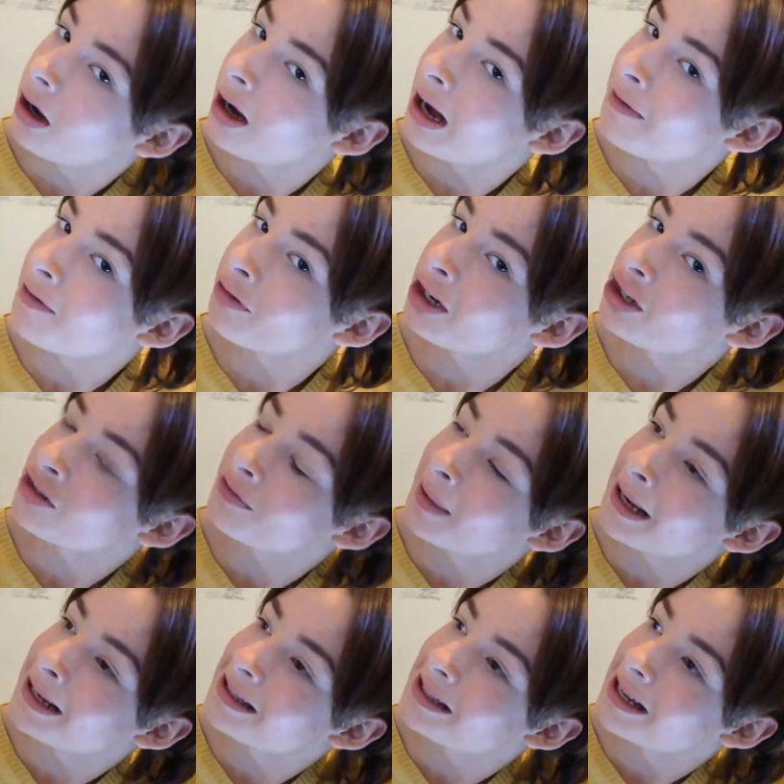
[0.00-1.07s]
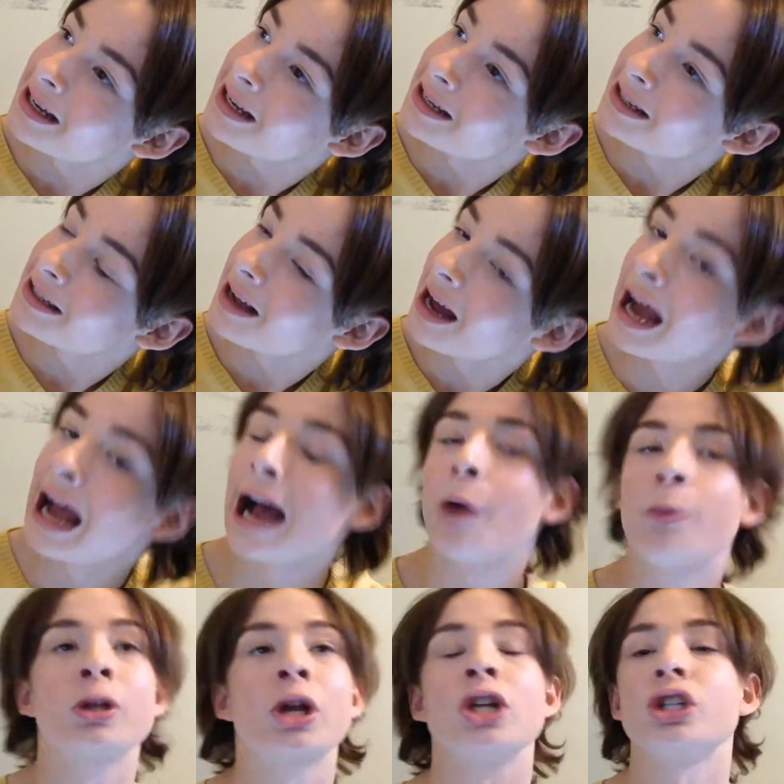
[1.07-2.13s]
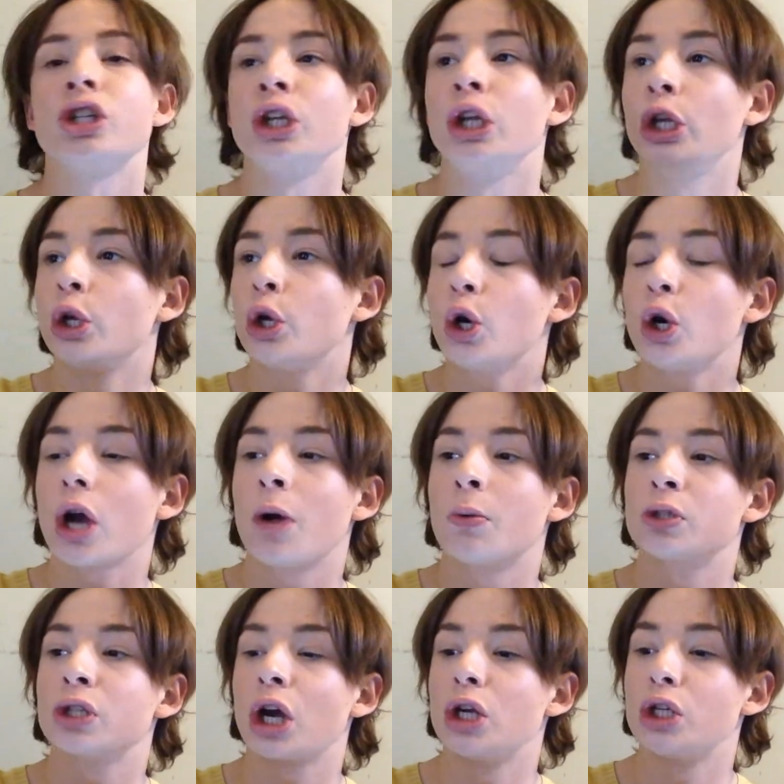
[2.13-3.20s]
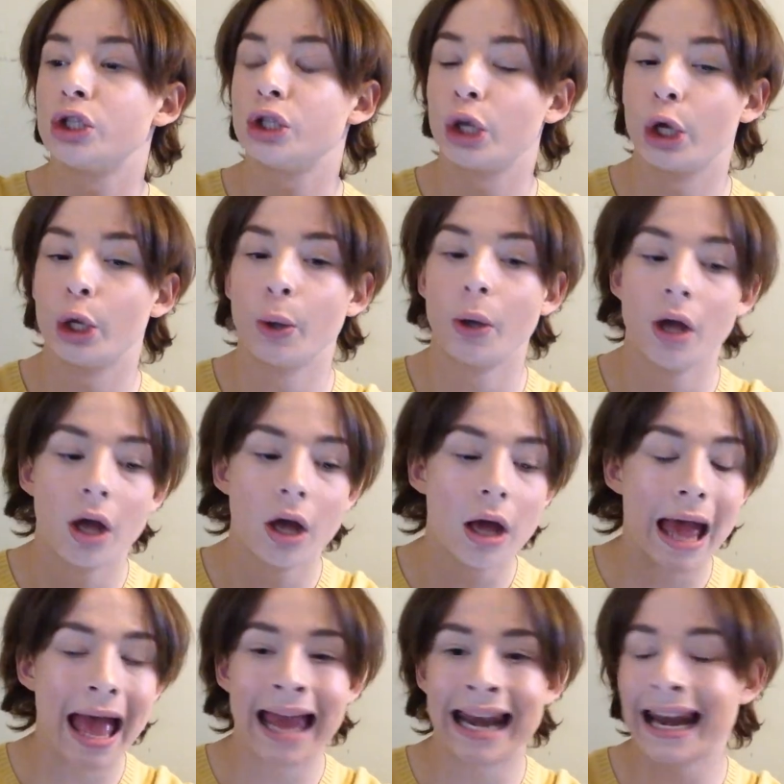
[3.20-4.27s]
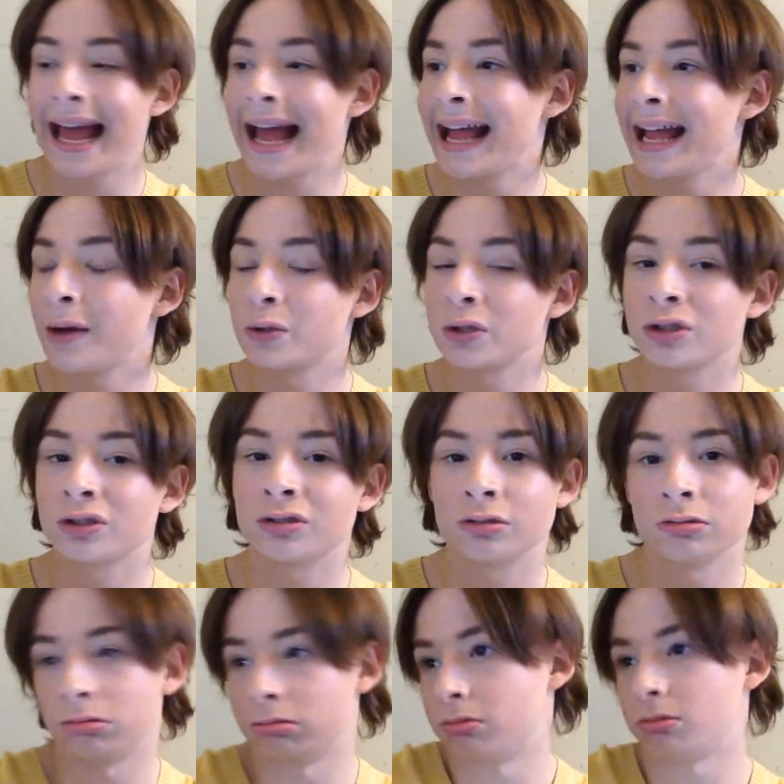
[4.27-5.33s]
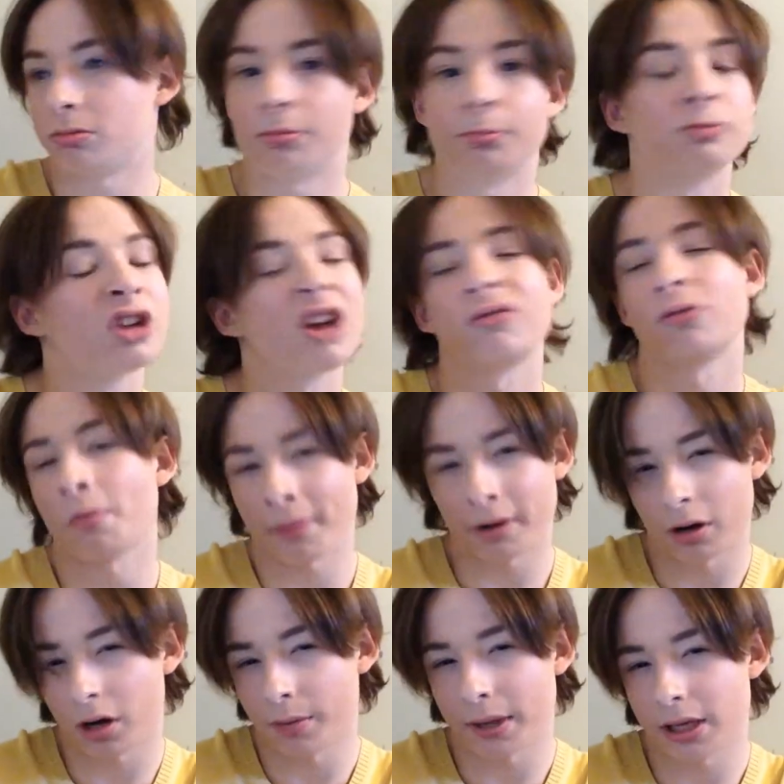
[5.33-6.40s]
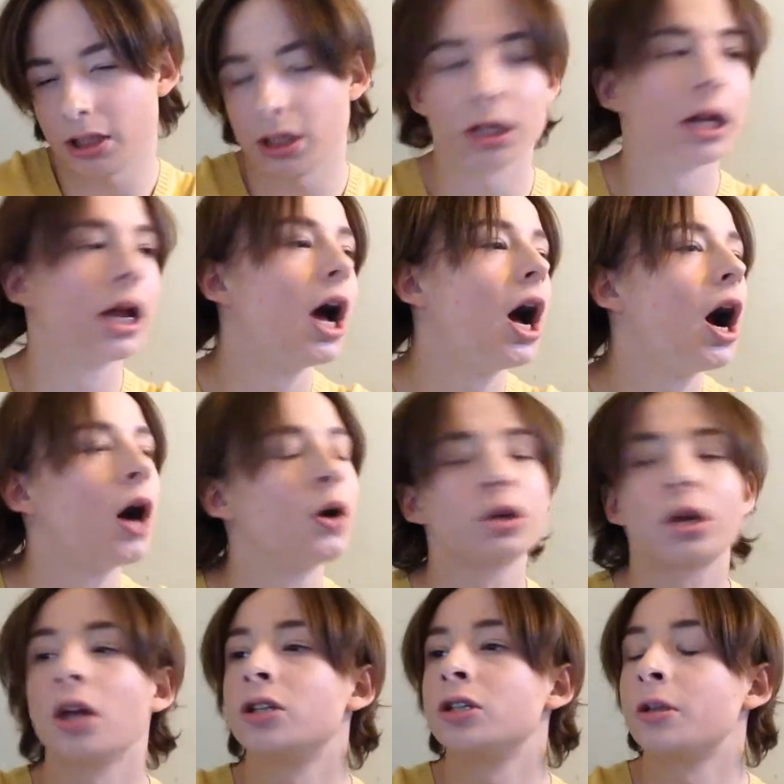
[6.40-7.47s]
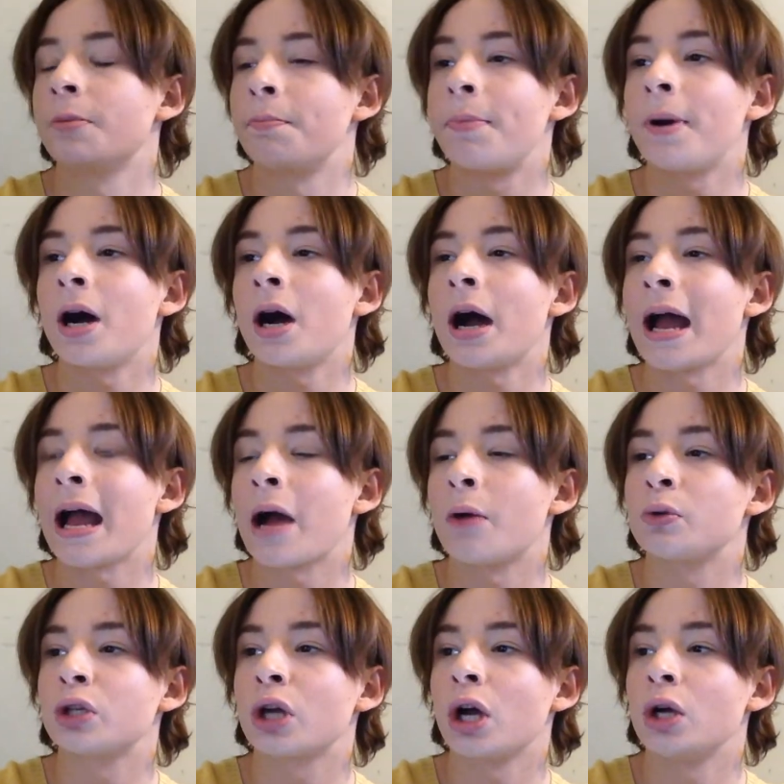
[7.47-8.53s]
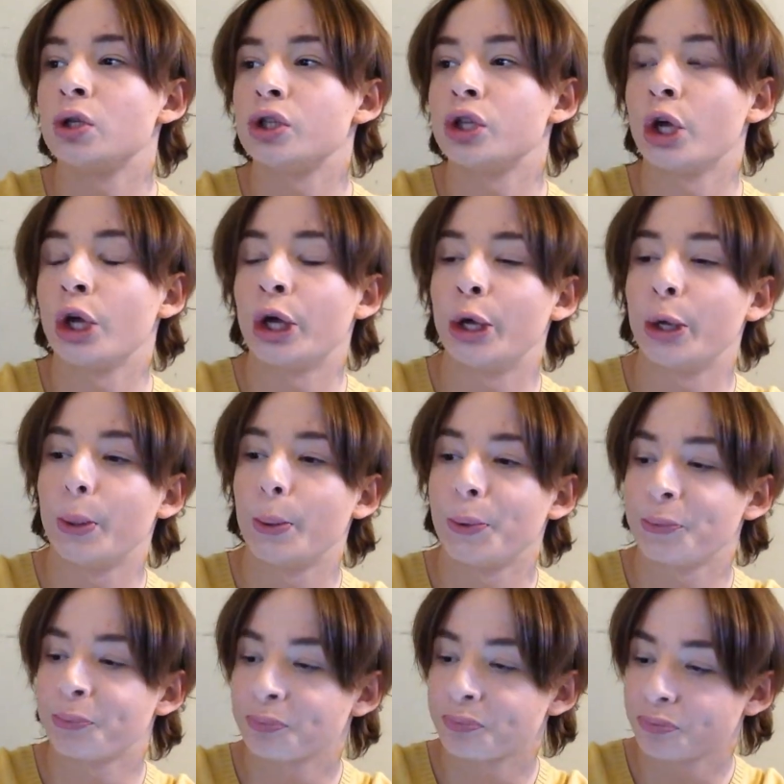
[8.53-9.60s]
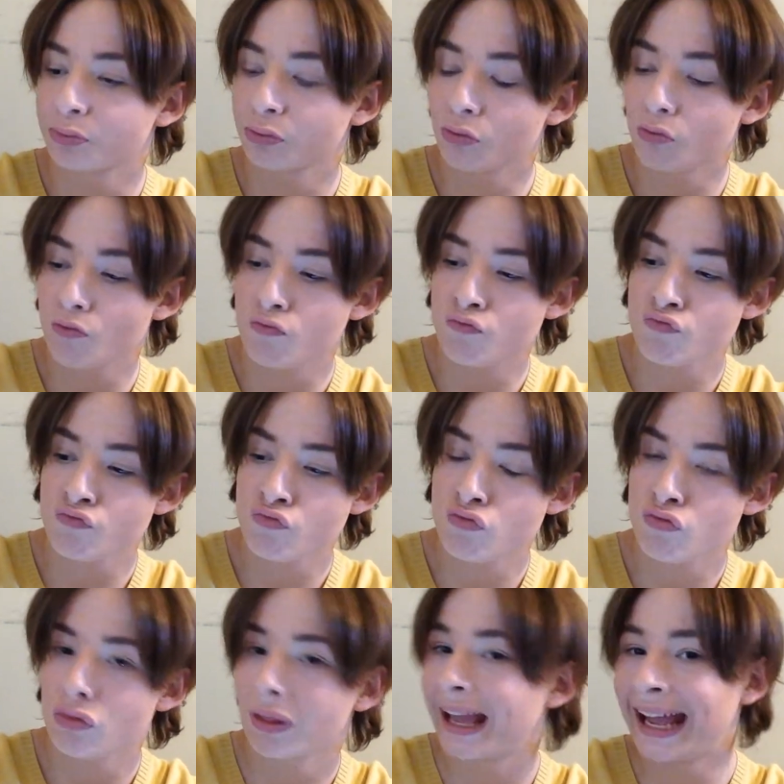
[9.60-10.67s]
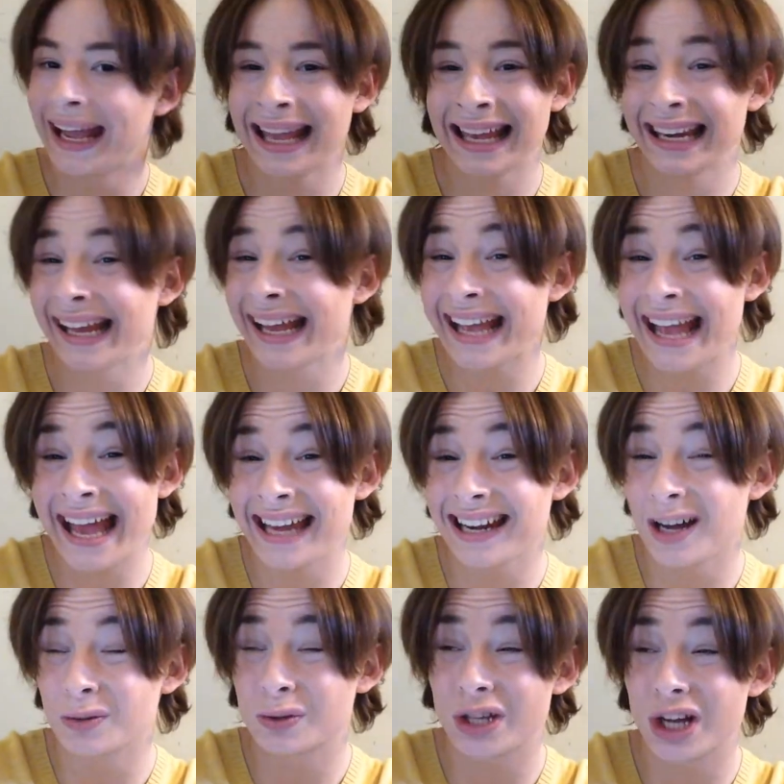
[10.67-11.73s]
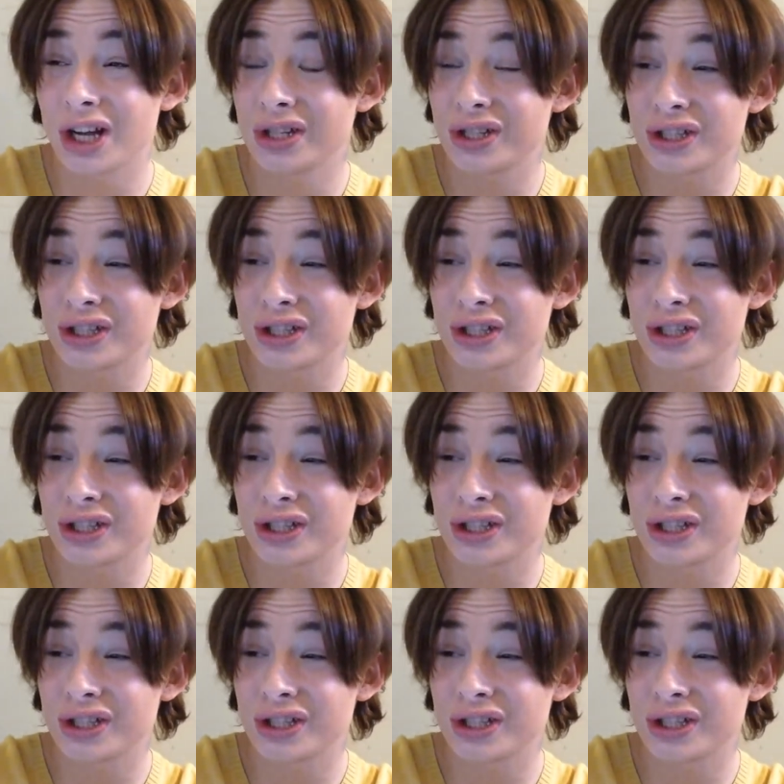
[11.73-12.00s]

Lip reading: have a range of places. I would go to New York, I would go to LA, I would travel America, basically. I would go to Dubai, I would go to Italy again, I would go to